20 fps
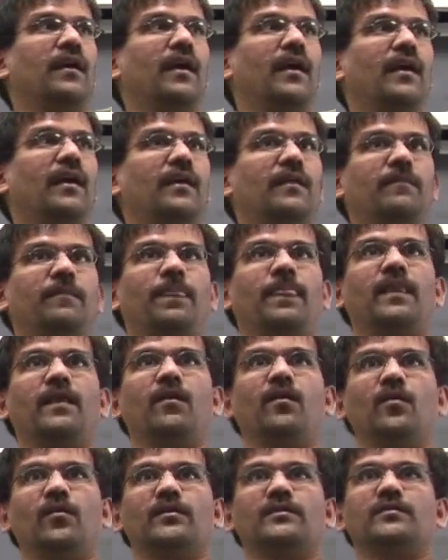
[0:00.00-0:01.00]
and
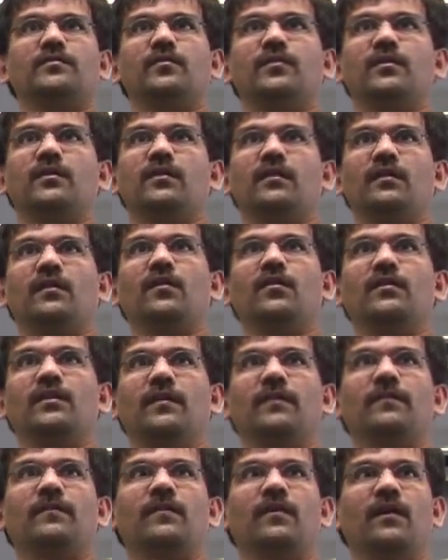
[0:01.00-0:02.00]
the OS would load
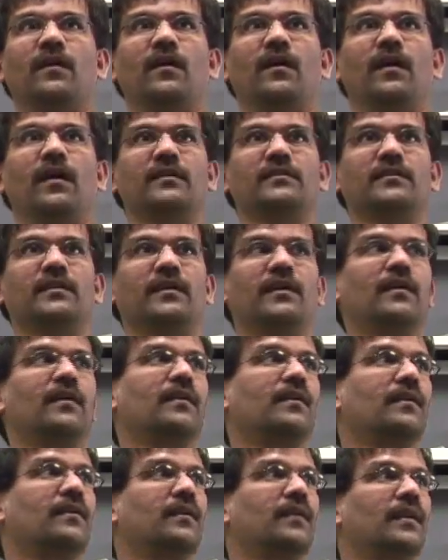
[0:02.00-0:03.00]
them as they
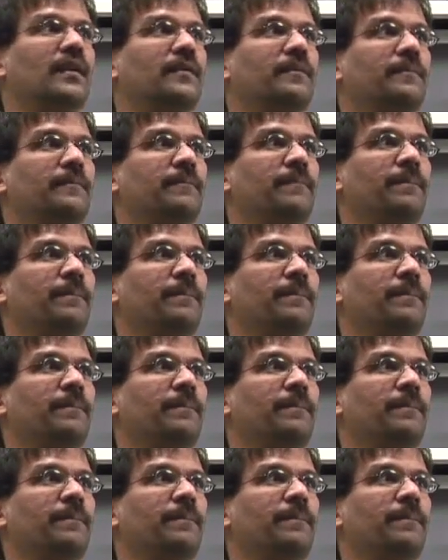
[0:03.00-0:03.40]
are, right?